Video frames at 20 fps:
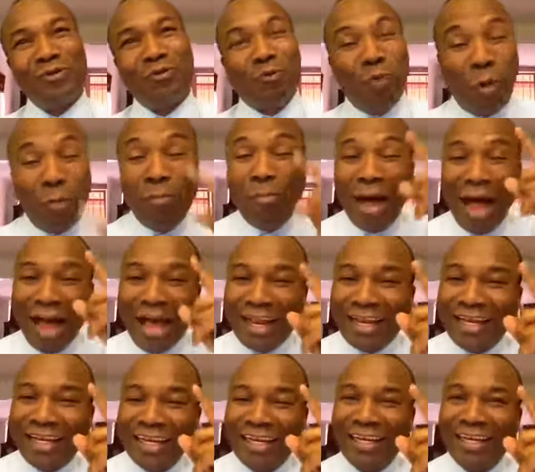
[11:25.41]
One
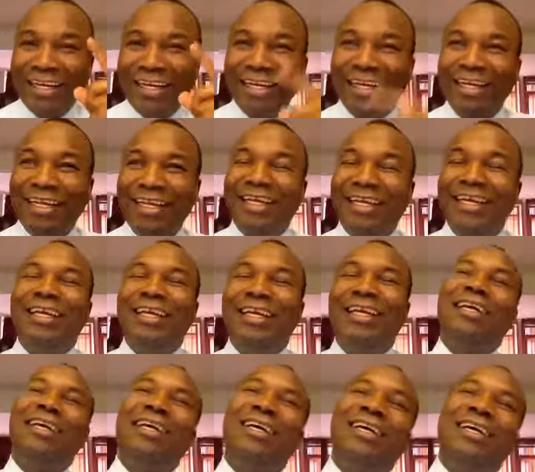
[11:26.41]
man.
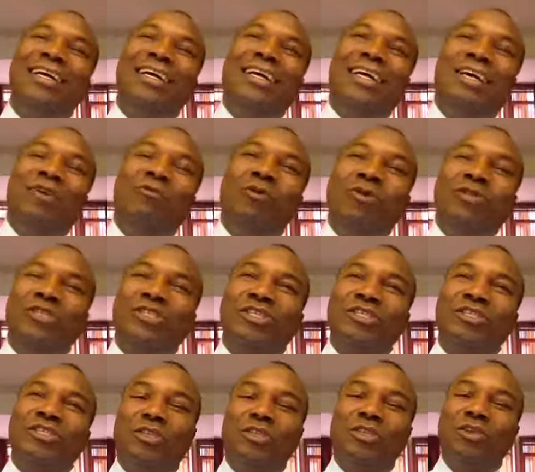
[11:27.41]
He
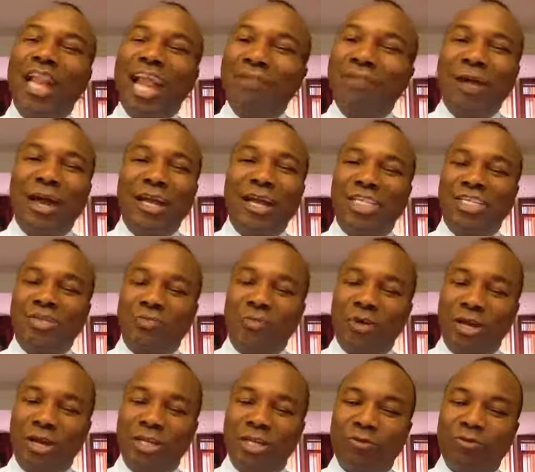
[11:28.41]
was led by the
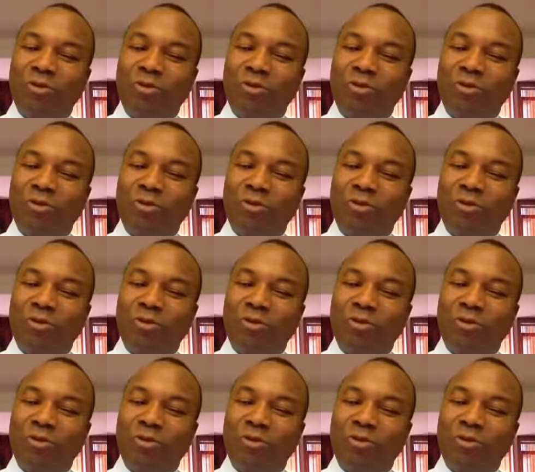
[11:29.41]
Spirit.